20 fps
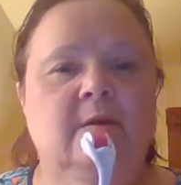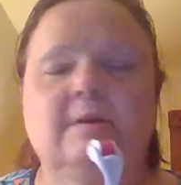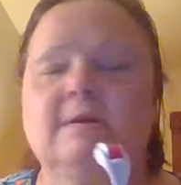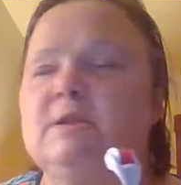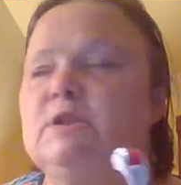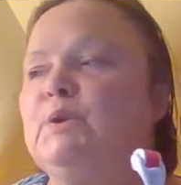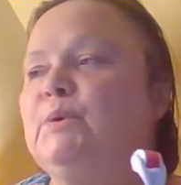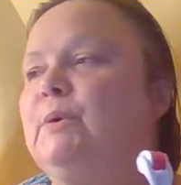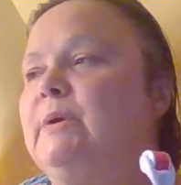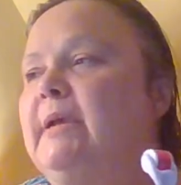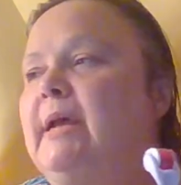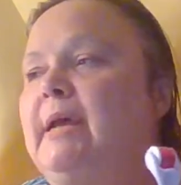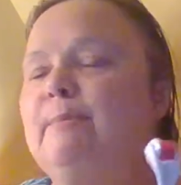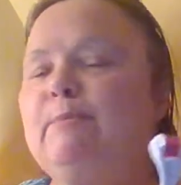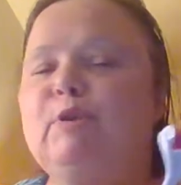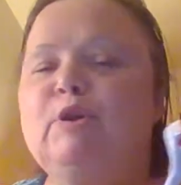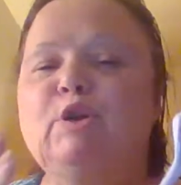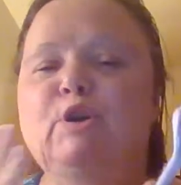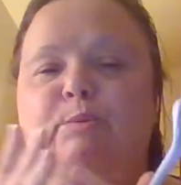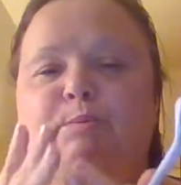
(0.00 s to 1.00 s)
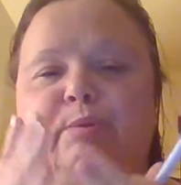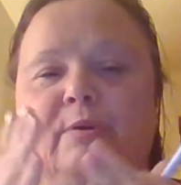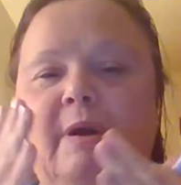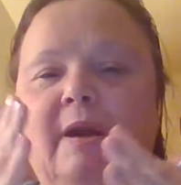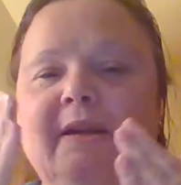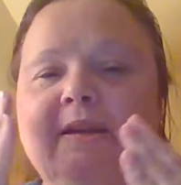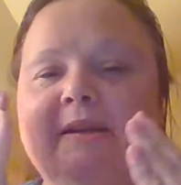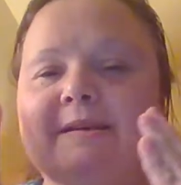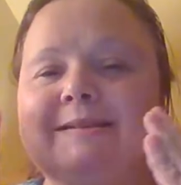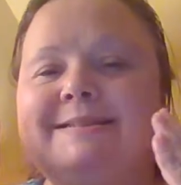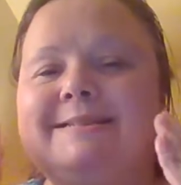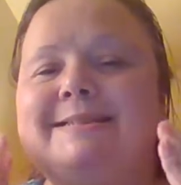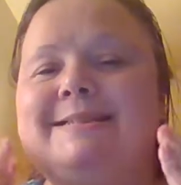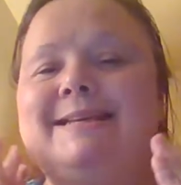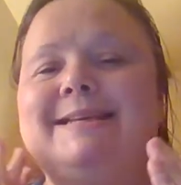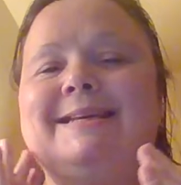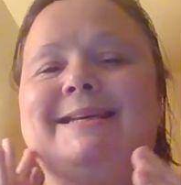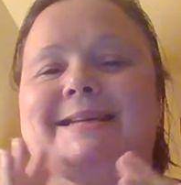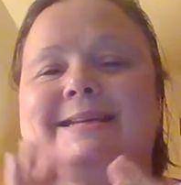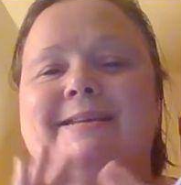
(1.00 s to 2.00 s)
to enable your products to
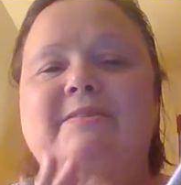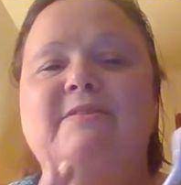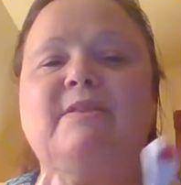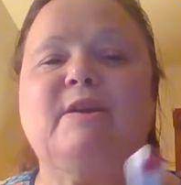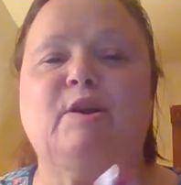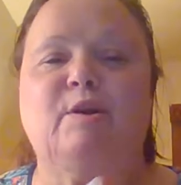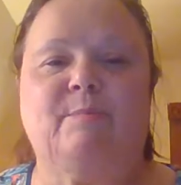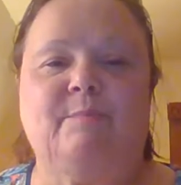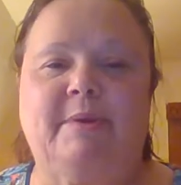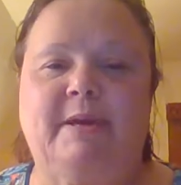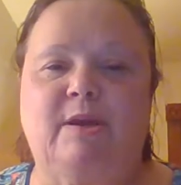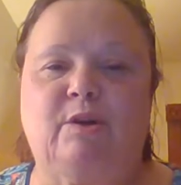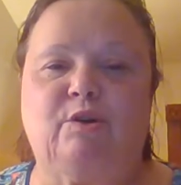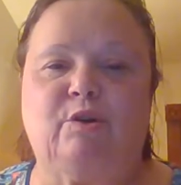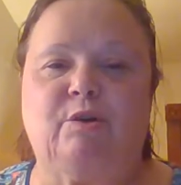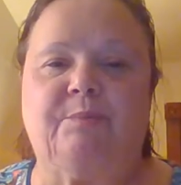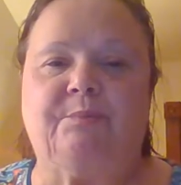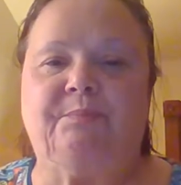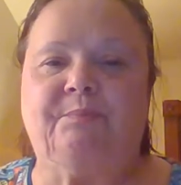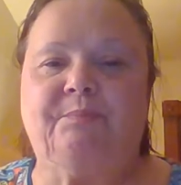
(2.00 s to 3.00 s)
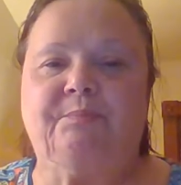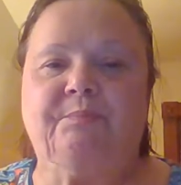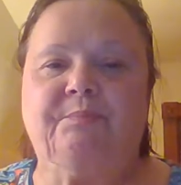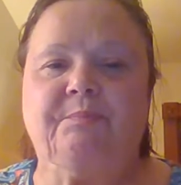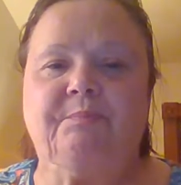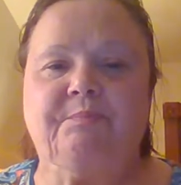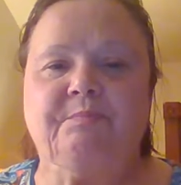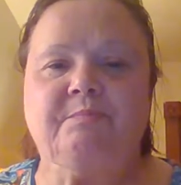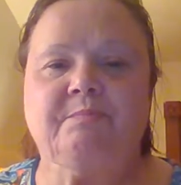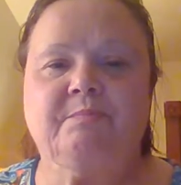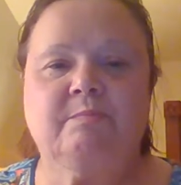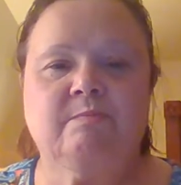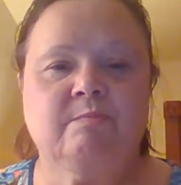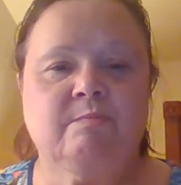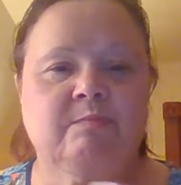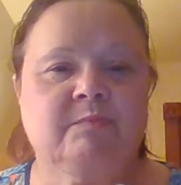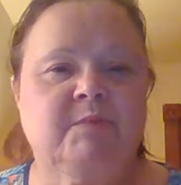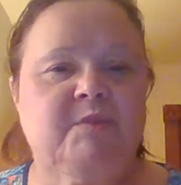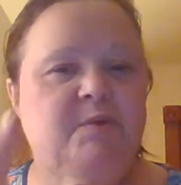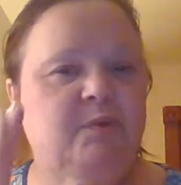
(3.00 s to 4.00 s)
get in there better
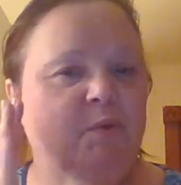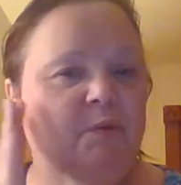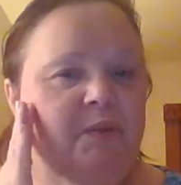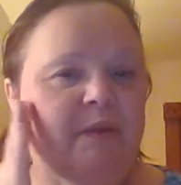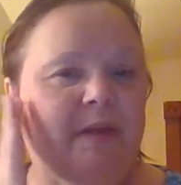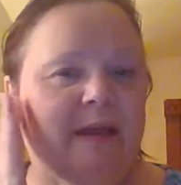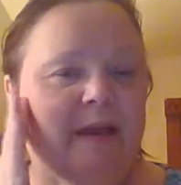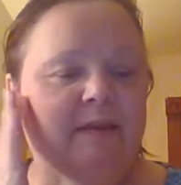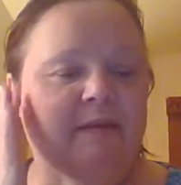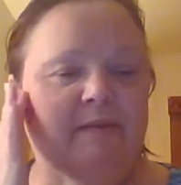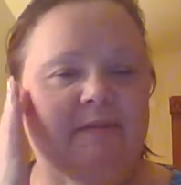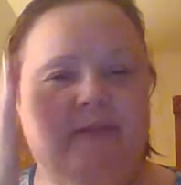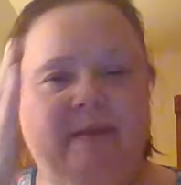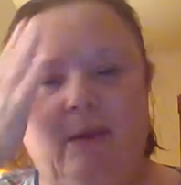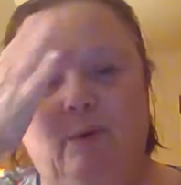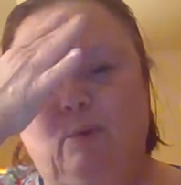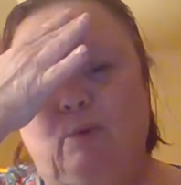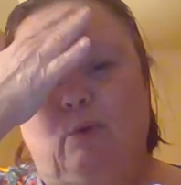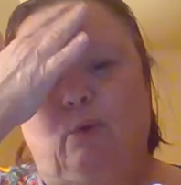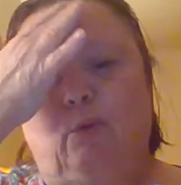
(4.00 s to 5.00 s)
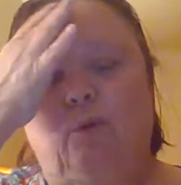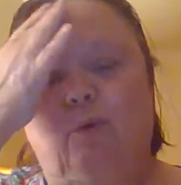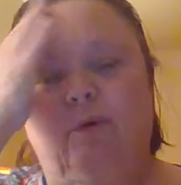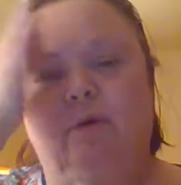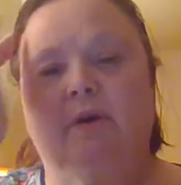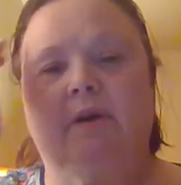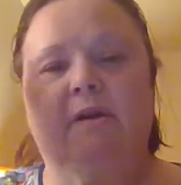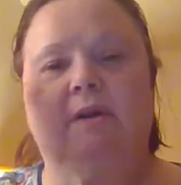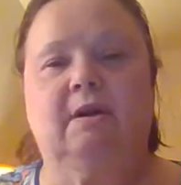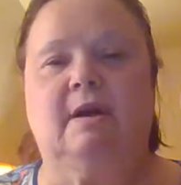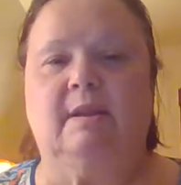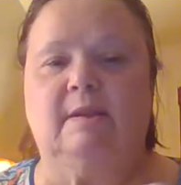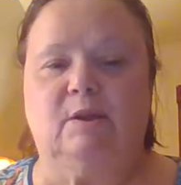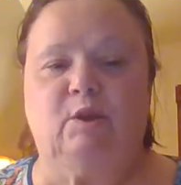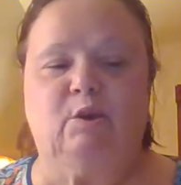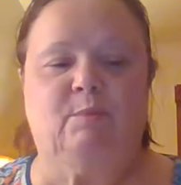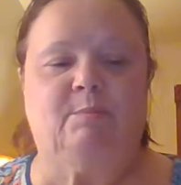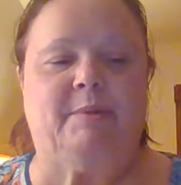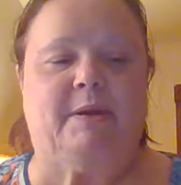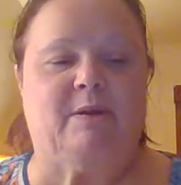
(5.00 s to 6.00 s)
so that they will work a
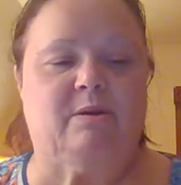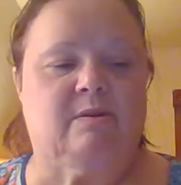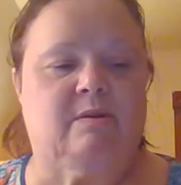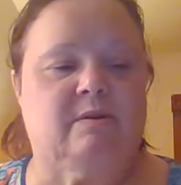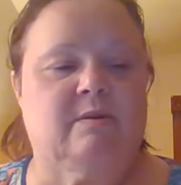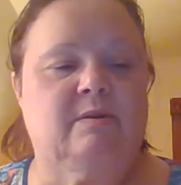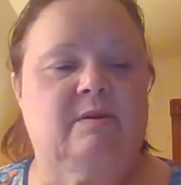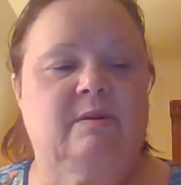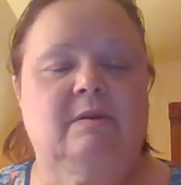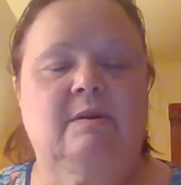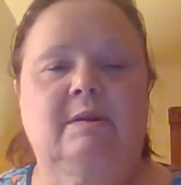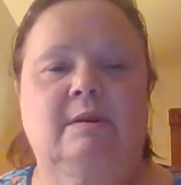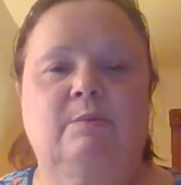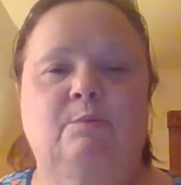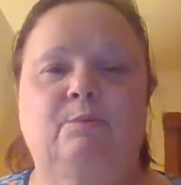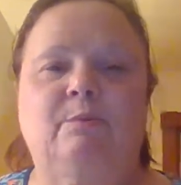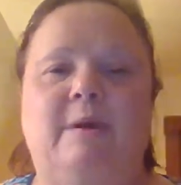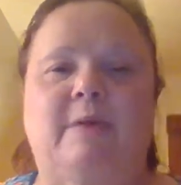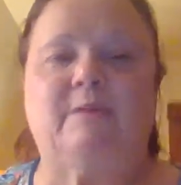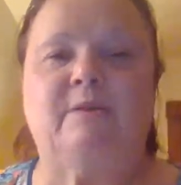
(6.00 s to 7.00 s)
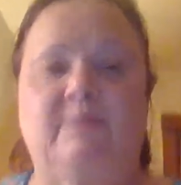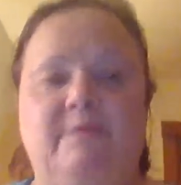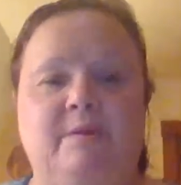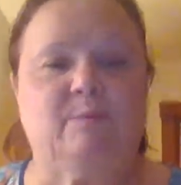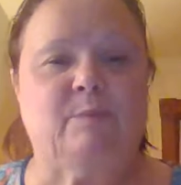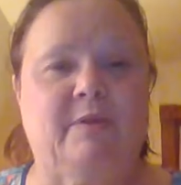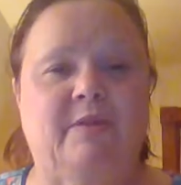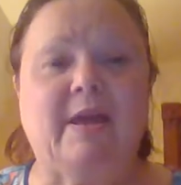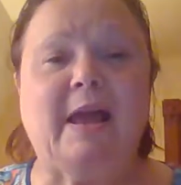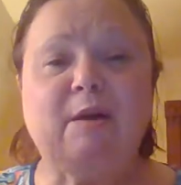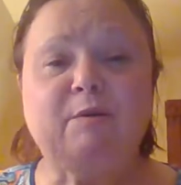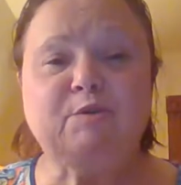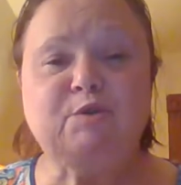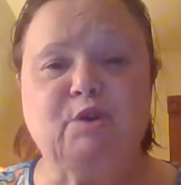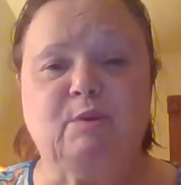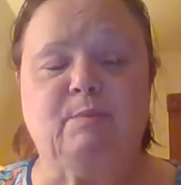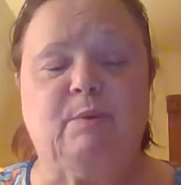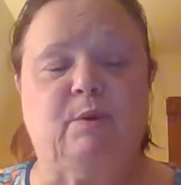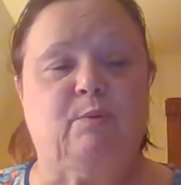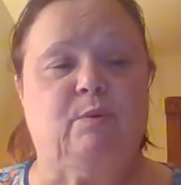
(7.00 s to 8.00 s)
little better rather than without
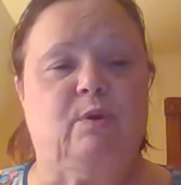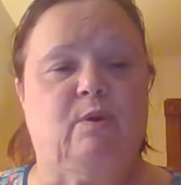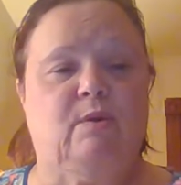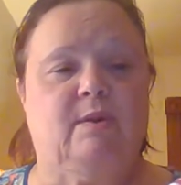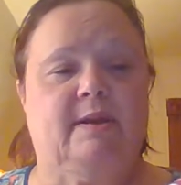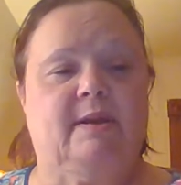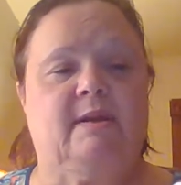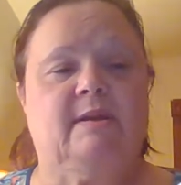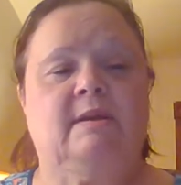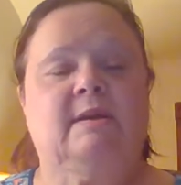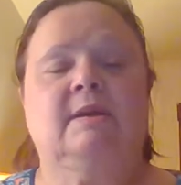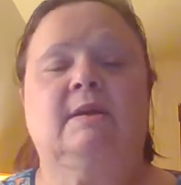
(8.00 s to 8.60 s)
dermarolling.